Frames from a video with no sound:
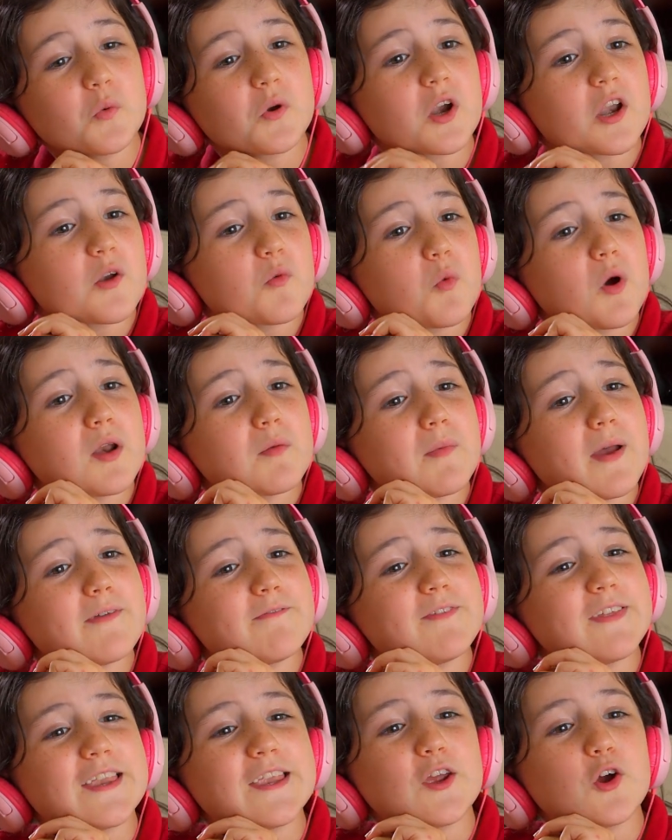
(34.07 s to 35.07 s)
you were in one of
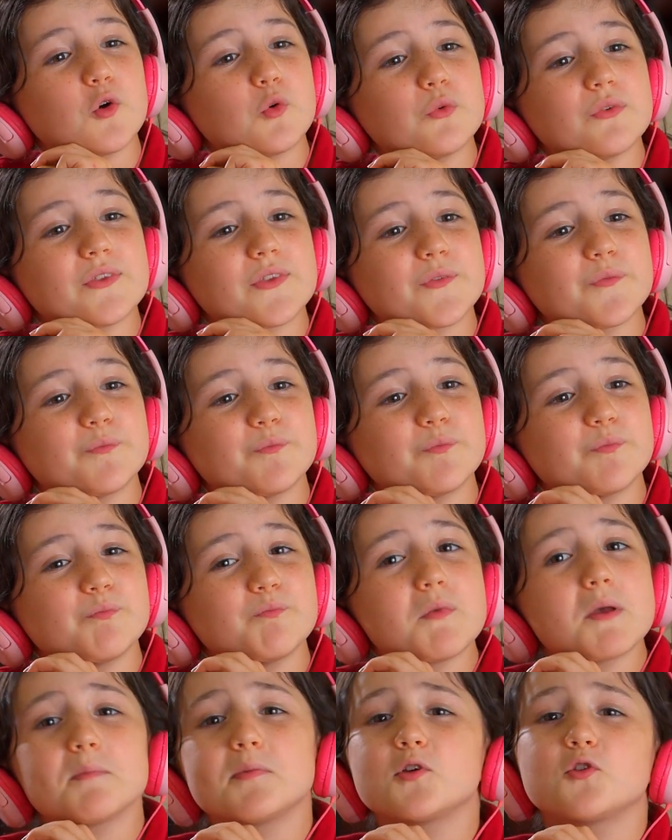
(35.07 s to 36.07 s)
my videos.
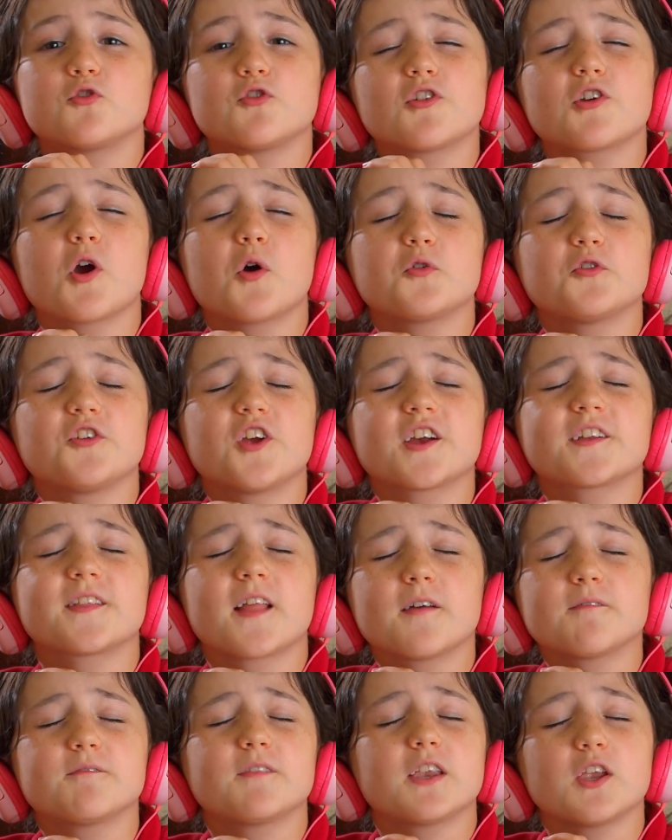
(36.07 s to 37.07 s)
Maybe you should go check
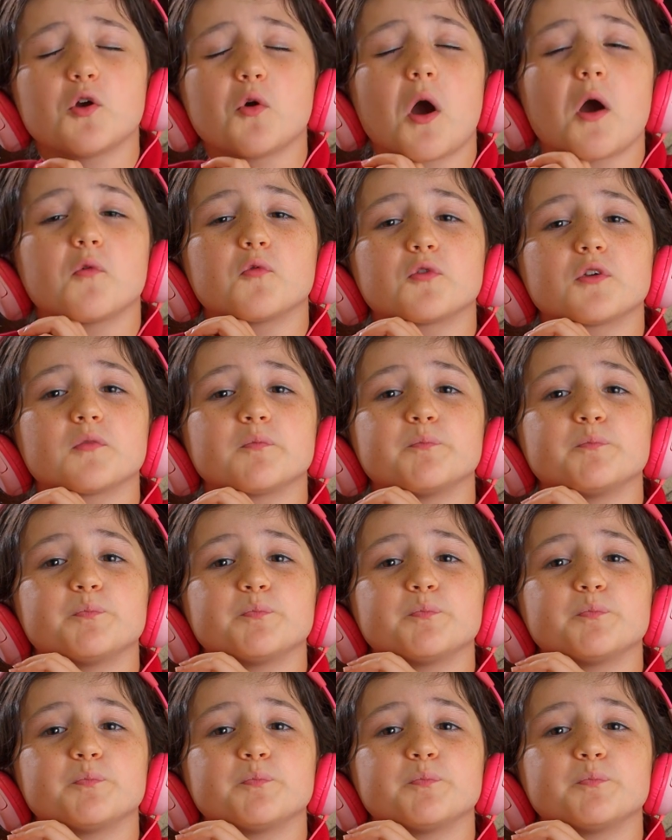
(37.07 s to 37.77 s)
that video out.